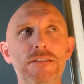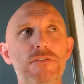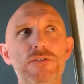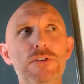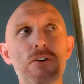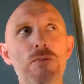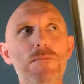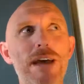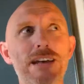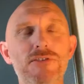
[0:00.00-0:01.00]
There's no
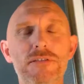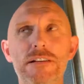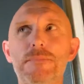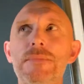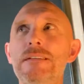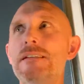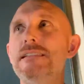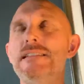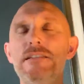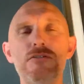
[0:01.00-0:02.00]
magic. Like,
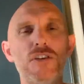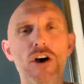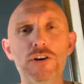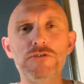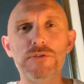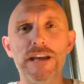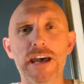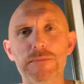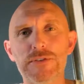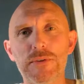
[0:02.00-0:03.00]
say there's 100
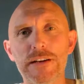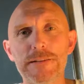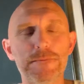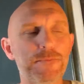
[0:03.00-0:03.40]
apps, right?